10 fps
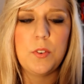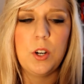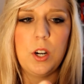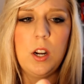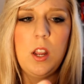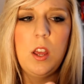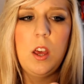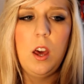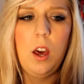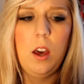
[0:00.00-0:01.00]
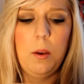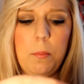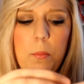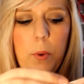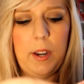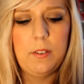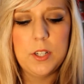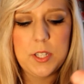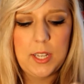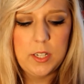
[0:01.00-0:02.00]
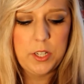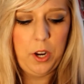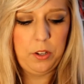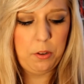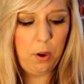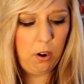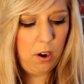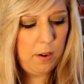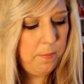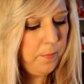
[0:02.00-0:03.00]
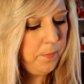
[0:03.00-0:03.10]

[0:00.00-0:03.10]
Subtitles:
for whatever skin tone you are.